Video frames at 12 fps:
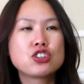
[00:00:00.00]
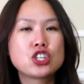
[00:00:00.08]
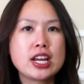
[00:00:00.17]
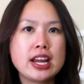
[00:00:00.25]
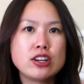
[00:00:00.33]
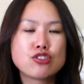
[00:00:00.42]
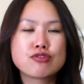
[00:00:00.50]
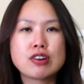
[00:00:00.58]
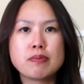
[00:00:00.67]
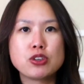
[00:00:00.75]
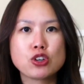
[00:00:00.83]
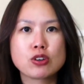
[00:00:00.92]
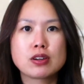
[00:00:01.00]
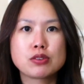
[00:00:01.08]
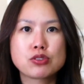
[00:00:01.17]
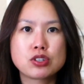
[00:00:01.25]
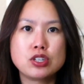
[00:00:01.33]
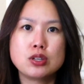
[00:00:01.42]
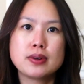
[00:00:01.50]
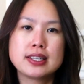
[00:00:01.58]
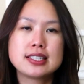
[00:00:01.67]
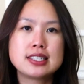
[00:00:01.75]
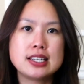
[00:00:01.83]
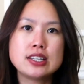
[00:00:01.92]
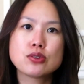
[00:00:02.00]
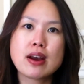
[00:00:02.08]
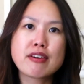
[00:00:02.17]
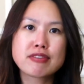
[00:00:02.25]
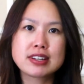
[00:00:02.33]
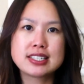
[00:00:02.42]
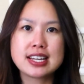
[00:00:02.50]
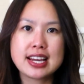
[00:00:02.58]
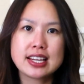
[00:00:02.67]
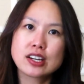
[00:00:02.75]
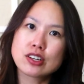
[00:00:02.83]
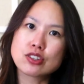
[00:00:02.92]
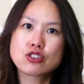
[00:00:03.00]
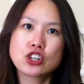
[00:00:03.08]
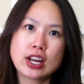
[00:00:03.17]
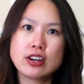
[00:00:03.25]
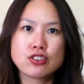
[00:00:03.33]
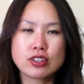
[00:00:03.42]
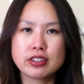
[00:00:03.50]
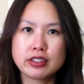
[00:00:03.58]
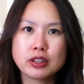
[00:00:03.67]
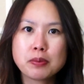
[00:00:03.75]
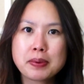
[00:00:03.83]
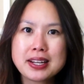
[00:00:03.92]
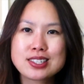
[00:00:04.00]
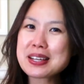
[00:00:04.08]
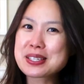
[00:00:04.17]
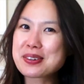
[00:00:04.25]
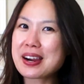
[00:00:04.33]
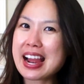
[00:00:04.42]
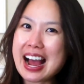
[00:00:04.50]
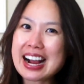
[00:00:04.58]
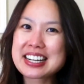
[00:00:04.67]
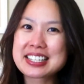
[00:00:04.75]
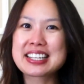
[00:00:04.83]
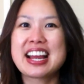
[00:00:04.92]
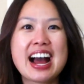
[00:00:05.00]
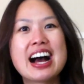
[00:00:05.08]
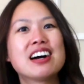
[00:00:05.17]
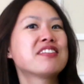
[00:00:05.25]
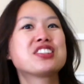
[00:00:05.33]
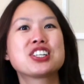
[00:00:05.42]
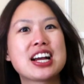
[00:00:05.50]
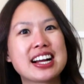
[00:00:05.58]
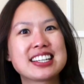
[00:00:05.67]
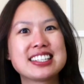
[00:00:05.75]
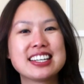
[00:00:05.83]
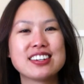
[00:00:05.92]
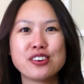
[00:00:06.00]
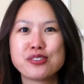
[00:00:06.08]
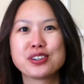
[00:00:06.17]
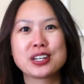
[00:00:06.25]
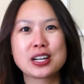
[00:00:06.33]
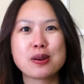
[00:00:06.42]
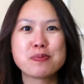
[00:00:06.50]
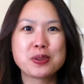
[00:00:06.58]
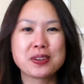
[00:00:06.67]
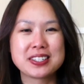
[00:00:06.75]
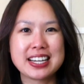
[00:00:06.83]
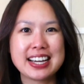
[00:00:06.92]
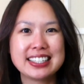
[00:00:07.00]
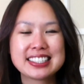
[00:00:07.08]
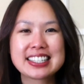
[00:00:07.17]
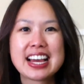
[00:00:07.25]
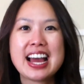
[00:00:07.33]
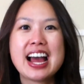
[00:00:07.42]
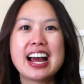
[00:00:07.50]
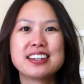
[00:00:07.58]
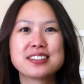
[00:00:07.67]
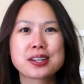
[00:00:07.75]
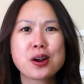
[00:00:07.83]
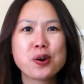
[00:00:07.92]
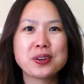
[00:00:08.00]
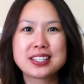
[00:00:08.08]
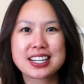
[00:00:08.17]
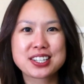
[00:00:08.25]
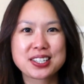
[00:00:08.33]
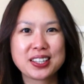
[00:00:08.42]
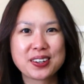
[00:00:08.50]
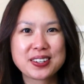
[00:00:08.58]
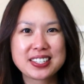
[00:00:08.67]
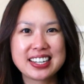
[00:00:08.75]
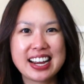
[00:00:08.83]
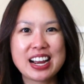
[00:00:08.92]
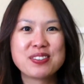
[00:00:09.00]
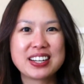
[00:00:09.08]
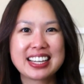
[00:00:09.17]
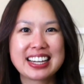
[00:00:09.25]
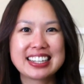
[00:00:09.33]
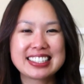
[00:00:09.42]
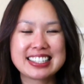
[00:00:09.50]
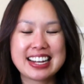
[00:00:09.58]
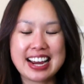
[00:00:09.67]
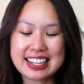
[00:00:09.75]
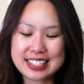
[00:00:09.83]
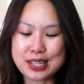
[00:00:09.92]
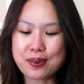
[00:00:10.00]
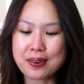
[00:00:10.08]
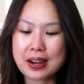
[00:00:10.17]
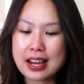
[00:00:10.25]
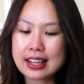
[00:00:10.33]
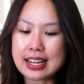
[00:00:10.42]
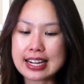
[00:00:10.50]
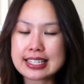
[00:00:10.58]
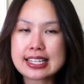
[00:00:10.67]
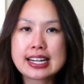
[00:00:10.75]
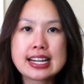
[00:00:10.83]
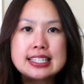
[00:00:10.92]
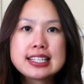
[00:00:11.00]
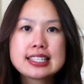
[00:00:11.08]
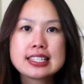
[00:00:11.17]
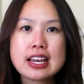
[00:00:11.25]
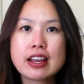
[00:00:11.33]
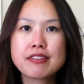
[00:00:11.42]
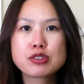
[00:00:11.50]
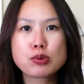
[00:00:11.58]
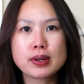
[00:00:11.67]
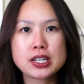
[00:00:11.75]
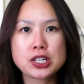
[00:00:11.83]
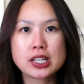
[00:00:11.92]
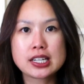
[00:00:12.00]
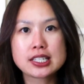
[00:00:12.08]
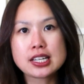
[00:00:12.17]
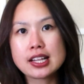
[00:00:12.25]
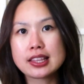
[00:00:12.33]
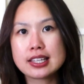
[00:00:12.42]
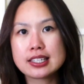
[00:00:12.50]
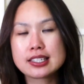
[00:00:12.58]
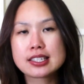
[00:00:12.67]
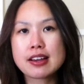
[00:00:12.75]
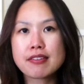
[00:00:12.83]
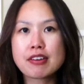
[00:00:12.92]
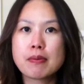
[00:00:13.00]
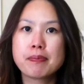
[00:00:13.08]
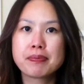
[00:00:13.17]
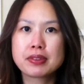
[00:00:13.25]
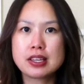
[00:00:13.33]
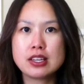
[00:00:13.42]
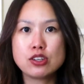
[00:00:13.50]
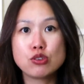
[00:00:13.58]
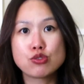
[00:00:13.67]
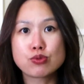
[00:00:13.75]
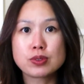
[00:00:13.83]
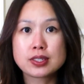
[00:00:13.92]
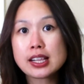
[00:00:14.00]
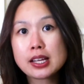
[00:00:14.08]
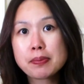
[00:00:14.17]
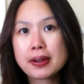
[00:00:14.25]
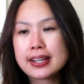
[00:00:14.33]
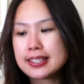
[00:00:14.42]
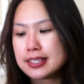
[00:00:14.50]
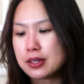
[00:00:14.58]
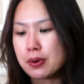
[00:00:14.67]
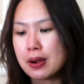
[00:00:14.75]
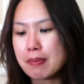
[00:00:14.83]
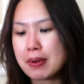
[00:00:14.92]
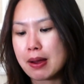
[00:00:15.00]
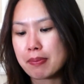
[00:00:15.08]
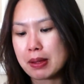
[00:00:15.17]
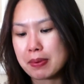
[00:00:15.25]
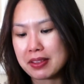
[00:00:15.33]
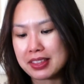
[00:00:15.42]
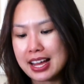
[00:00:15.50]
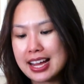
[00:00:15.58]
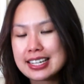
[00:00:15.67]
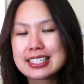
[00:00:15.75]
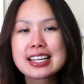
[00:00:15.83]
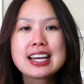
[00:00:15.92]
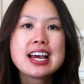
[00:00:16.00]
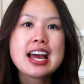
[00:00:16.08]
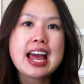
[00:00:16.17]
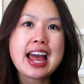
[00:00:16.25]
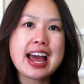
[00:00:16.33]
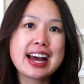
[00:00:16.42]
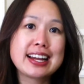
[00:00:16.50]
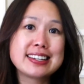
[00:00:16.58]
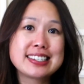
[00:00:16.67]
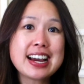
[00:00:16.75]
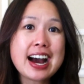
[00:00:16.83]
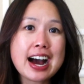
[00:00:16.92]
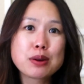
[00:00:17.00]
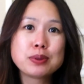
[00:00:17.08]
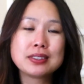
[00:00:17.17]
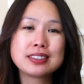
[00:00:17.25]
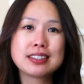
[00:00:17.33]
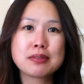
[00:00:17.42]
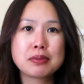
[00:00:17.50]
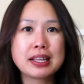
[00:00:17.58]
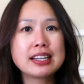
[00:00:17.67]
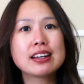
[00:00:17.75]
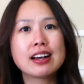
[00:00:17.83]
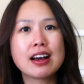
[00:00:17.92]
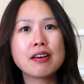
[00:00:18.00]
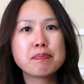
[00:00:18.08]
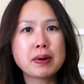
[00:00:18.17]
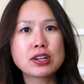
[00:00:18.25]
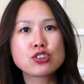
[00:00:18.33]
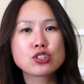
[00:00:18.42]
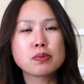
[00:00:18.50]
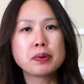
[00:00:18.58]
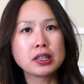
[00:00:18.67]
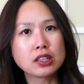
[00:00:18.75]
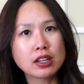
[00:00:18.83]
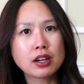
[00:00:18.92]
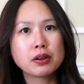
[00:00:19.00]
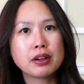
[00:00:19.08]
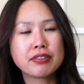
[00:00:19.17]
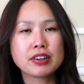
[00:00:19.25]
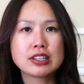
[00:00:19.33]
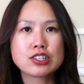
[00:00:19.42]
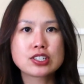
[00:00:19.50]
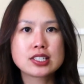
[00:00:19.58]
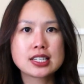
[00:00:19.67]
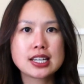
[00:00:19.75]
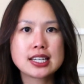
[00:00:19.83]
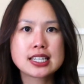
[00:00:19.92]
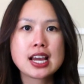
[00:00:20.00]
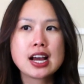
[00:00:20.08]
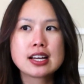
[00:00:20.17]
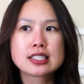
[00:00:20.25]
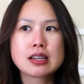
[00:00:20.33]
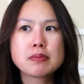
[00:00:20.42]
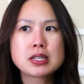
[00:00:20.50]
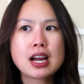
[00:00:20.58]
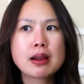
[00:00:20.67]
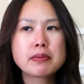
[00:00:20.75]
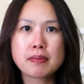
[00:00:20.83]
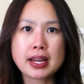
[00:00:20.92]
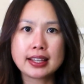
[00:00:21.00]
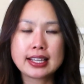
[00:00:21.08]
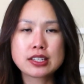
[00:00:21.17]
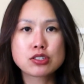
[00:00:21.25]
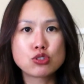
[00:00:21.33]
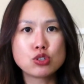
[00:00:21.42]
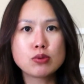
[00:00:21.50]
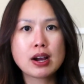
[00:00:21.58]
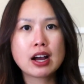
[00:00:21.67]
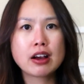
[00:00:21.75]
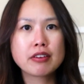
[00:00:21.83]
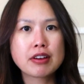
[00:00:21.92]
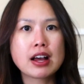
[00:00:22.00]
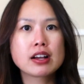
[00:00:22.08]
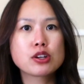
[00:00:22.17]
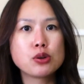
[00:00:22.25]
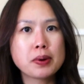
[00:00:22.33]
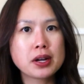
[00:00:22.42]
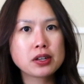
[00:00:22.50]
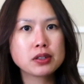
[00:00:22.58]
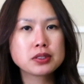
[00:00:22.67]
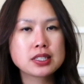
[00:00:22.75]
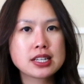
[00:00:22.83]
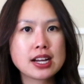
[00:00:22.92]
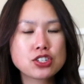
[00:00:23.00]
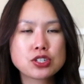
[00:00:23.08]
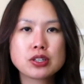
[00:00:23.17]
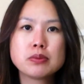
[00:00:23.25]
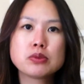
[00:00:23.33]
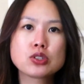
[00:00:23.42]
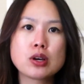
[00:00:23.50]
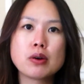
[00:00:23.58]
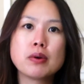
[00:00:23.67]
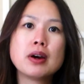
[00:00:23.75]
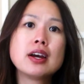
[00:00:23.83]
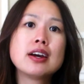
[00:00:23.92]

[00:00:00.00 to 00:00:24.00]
change from euros to USD. So every day it could change a little bit. So I actually have checked it over a couple of days and it's like, oh, it's actually lower today. I'm going to get it today. So like I said, I did save $20 on this from the usual selling price. So I'm happy about that. And yeah, I will link a bunch below if you're interested. Sometimes my links do have coupon codes attached to them, so